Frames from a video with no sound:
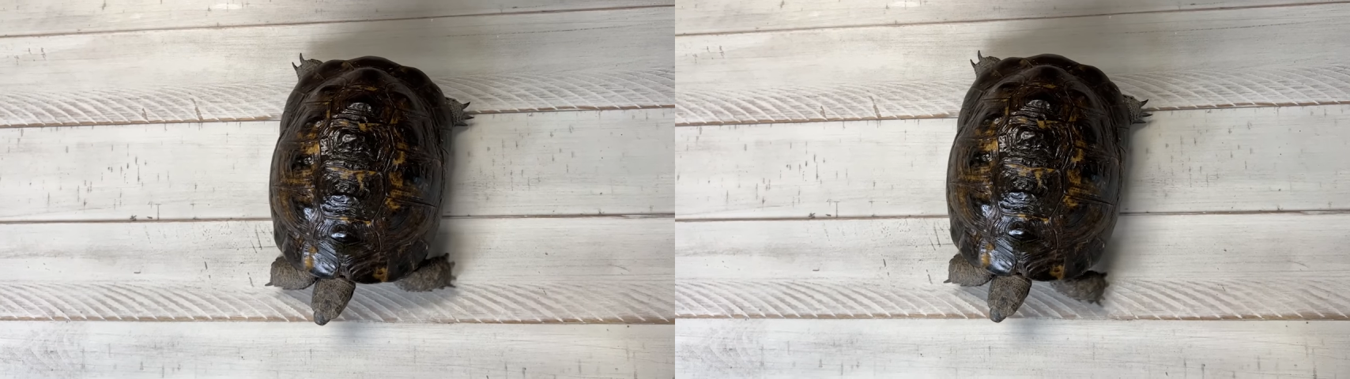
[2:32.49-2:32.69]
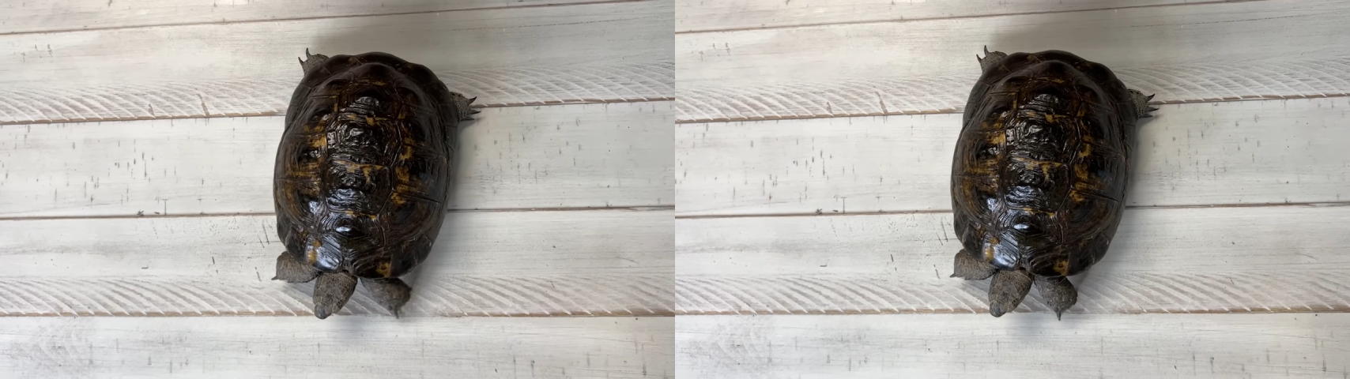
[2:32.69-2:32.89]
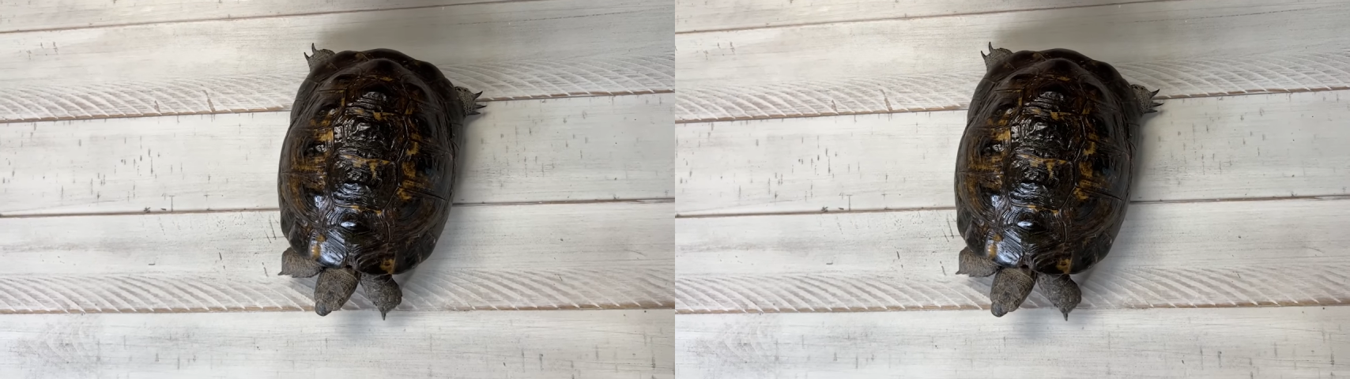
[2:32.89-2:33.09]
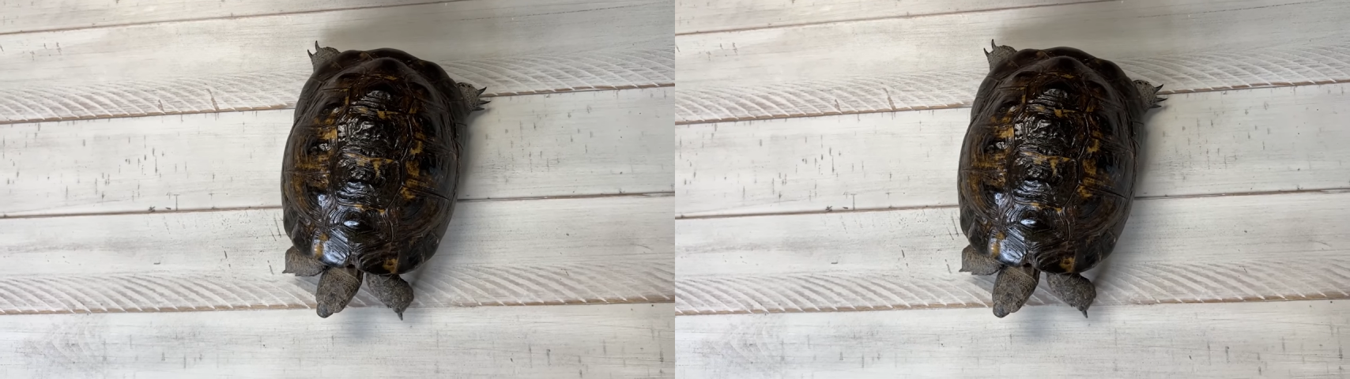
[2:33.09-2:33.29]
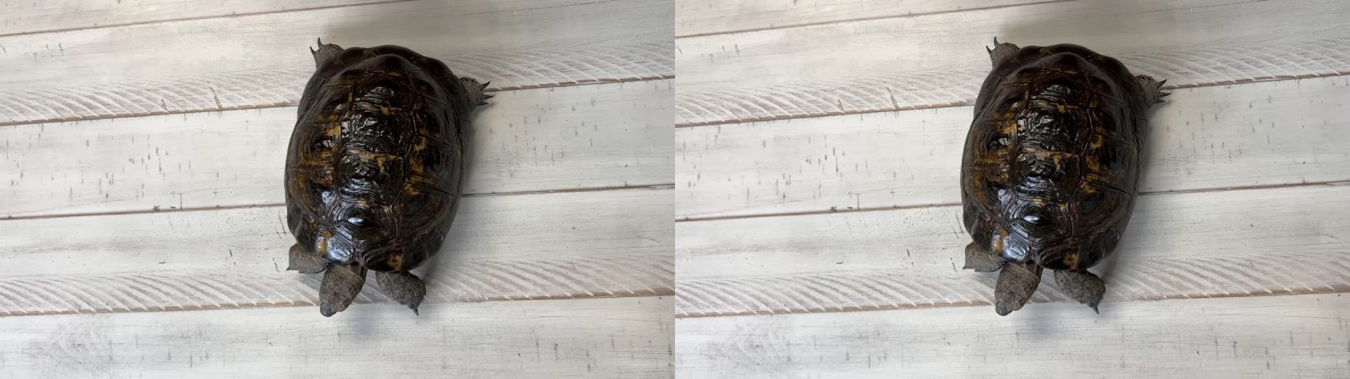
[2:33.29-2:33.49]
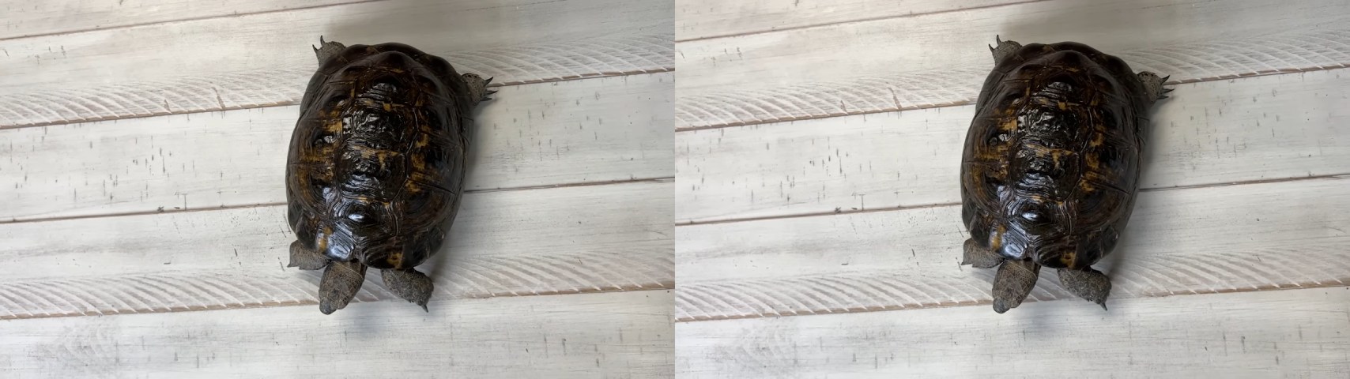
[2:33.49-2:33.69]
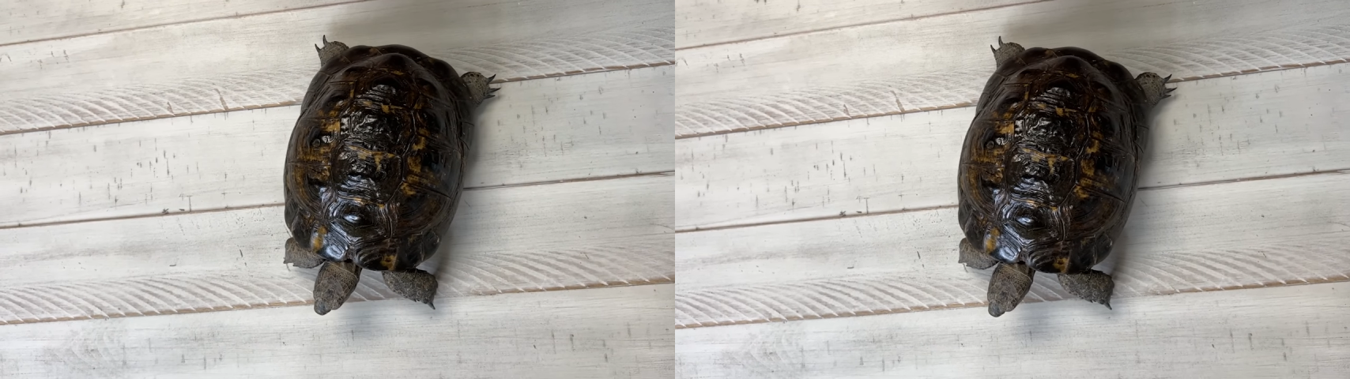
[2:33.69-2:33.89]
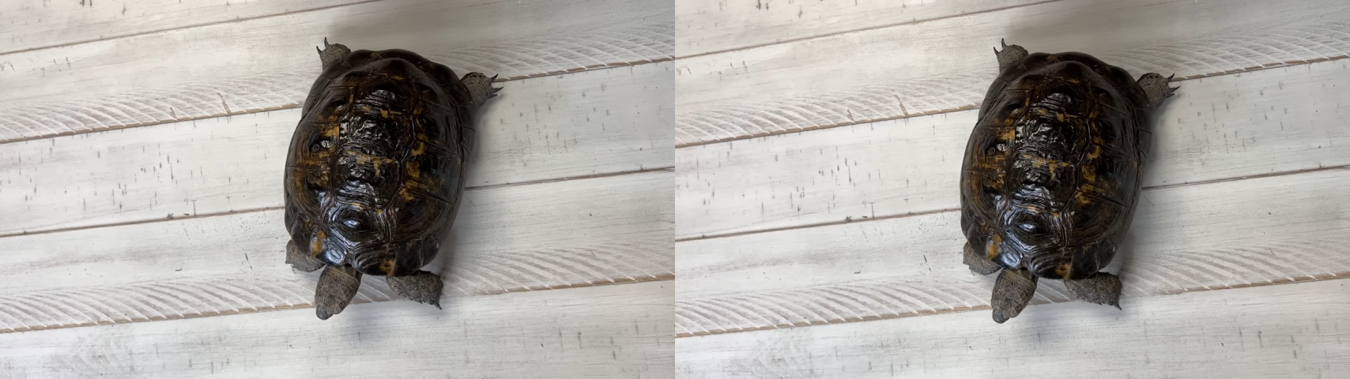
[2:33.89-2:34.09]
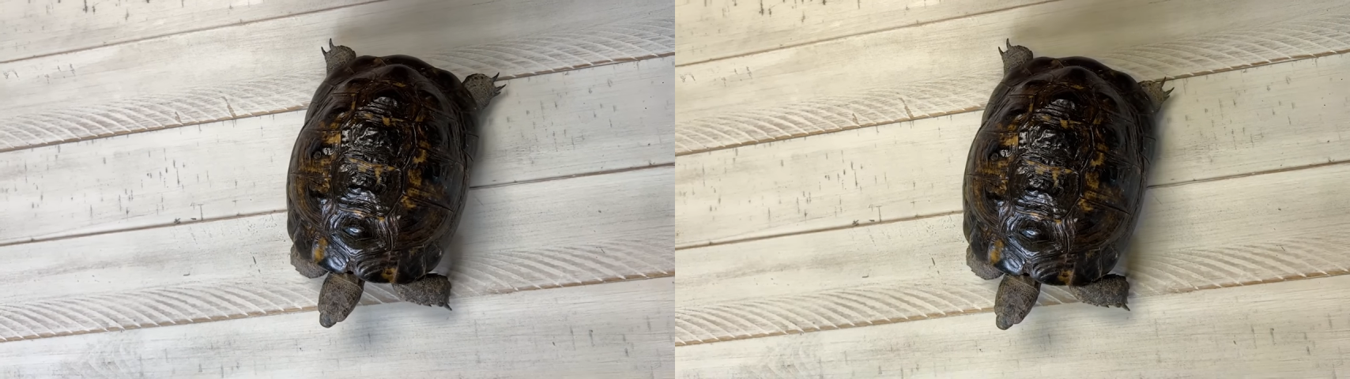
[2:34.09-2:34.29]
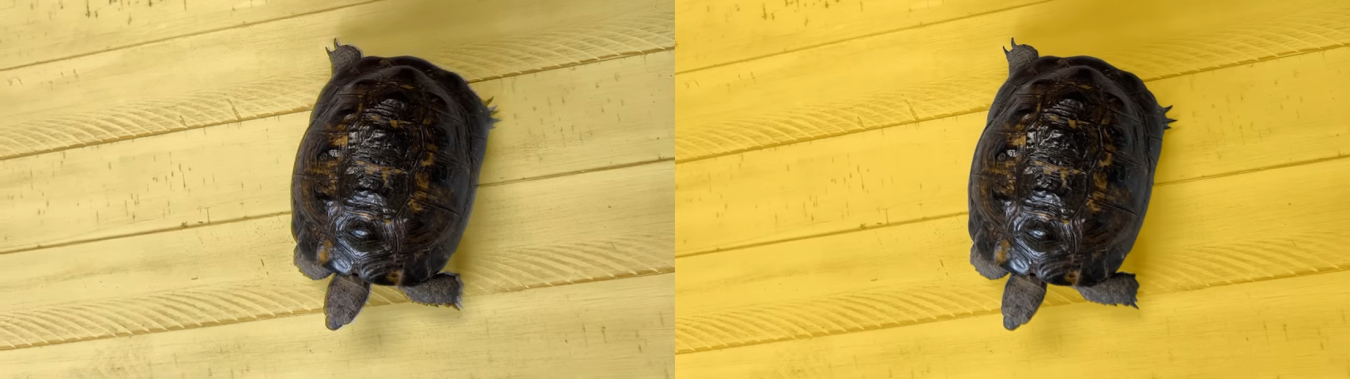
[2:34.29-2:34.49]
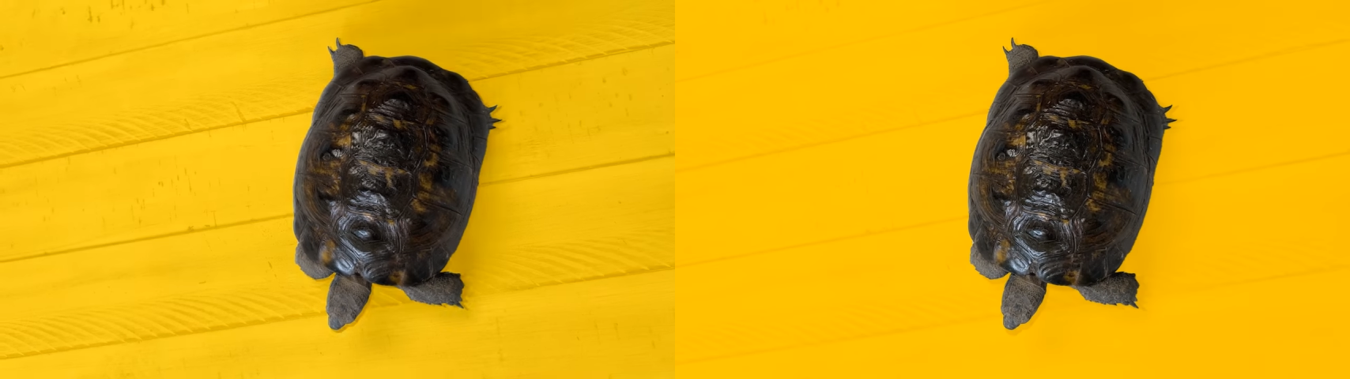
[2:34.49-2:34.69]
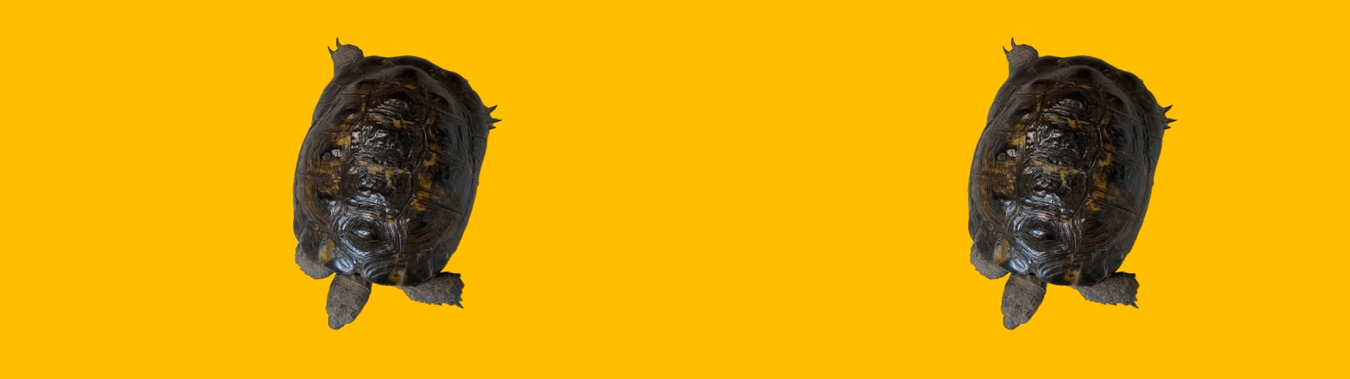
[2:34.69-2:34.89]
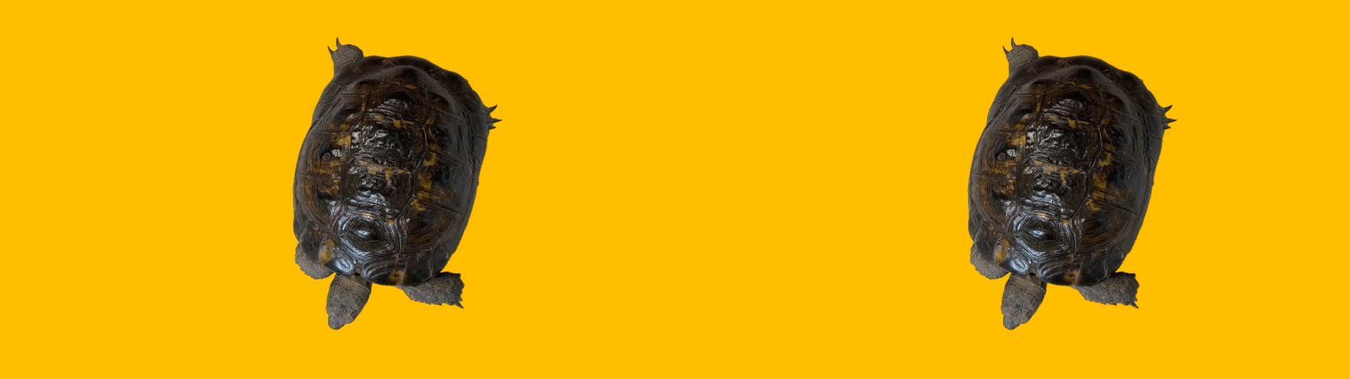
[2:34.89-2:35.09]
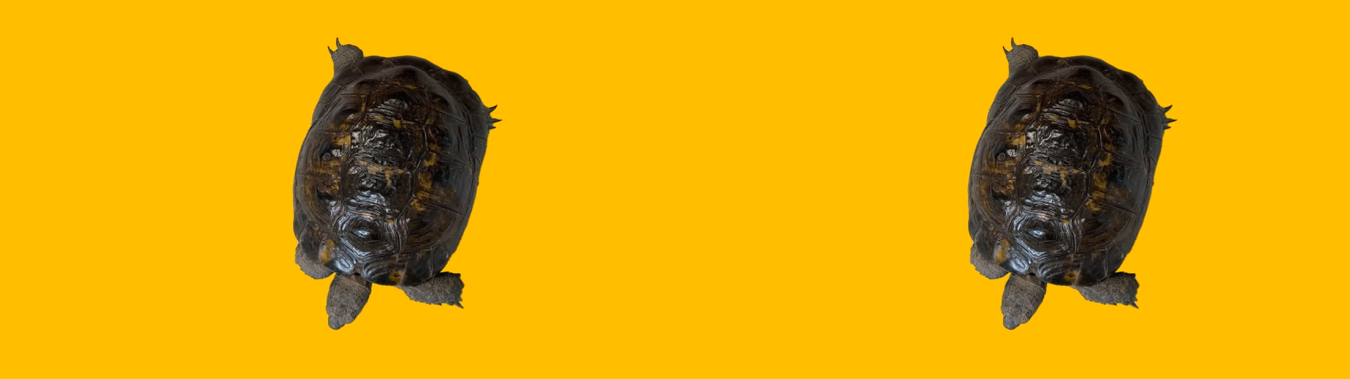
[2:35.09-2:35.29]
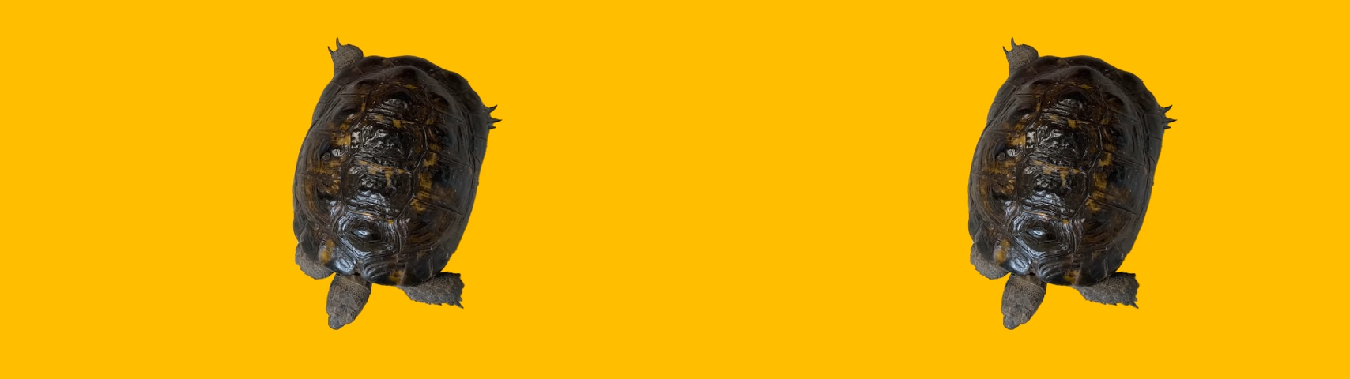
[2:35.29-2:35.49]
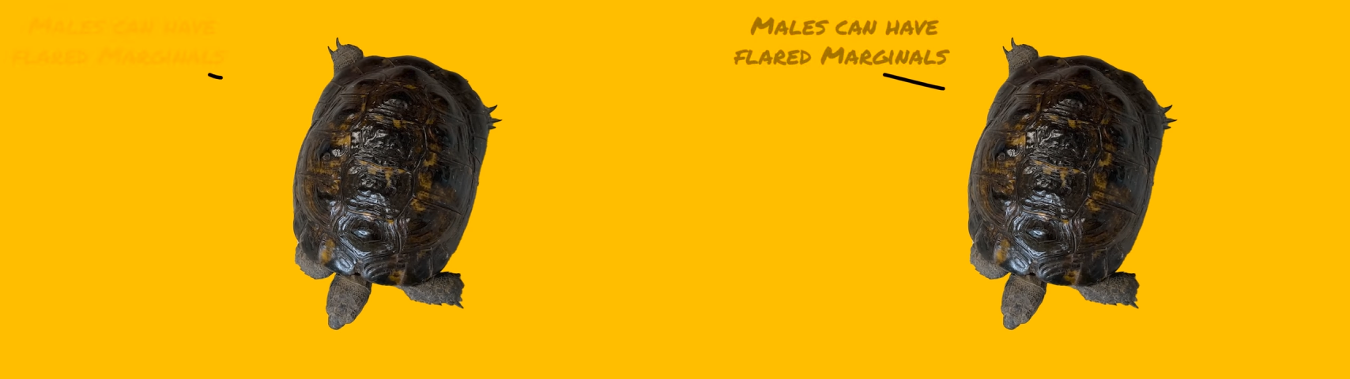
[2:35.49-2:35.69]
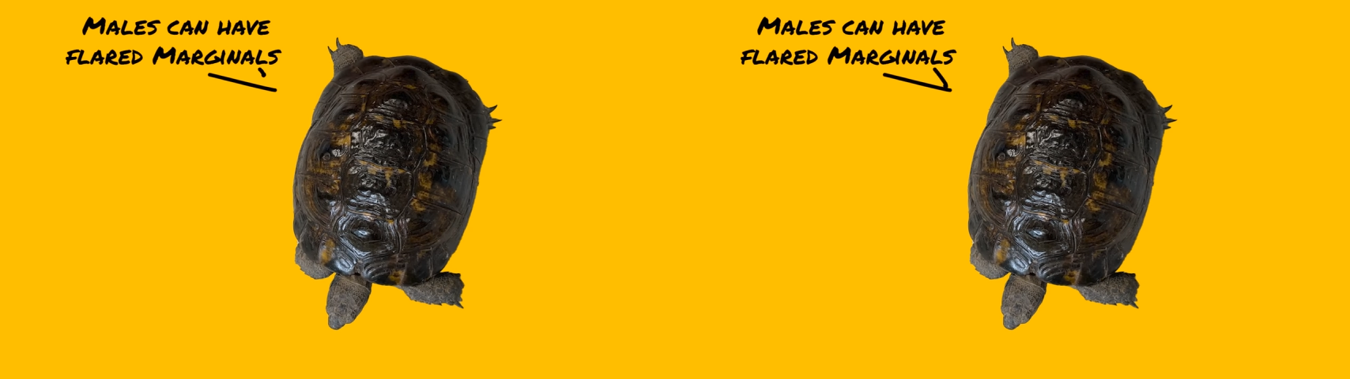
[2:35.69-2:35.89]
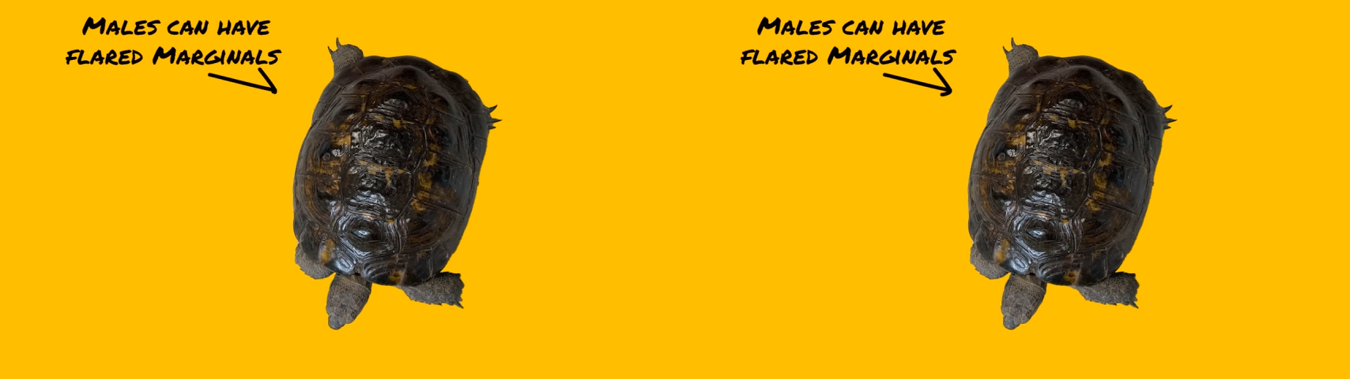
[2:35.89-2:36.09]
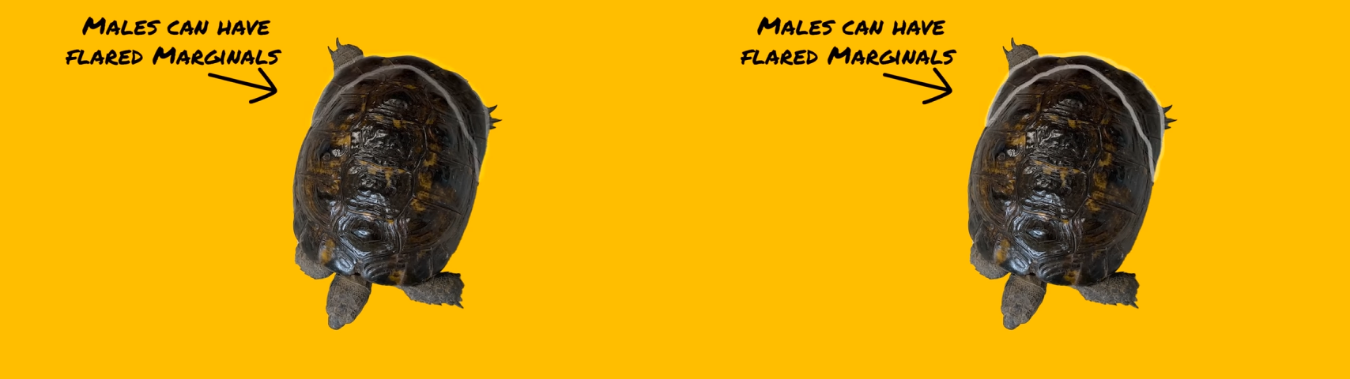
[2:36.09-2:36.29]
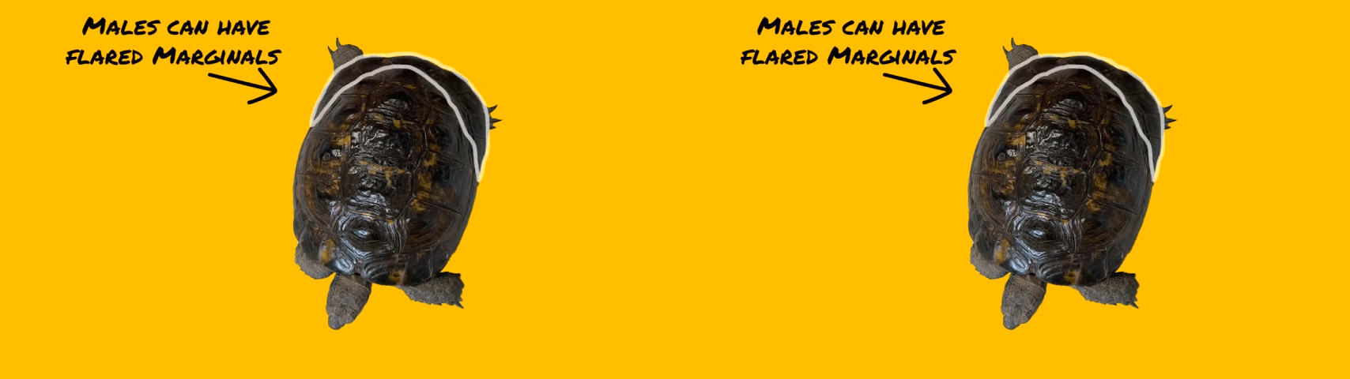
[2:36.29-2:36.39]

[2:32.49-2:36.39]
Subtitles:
(no speaker visible)